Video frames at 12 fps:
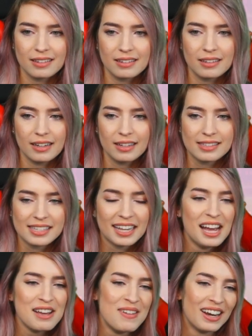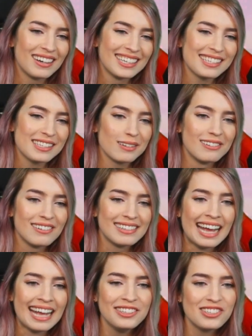It's a Chimera. So no,
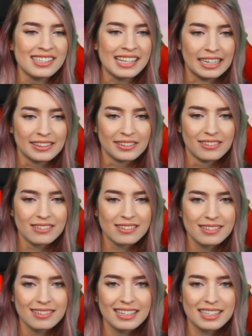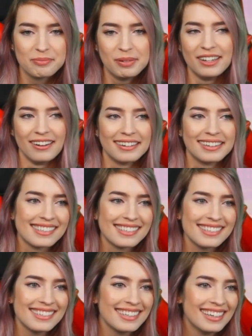Dad, you just hate those. Let's be
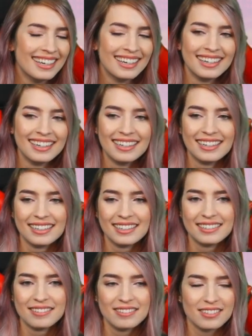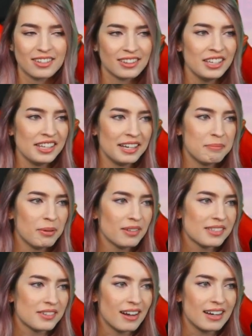honest. Good thing you didn't pull a
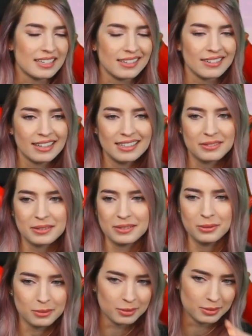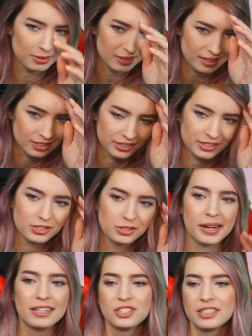Zorath. Hey, that would have. Gosh,
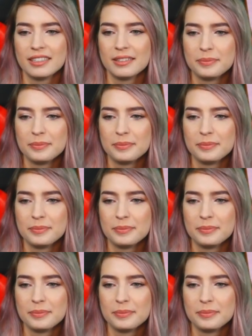tragedy.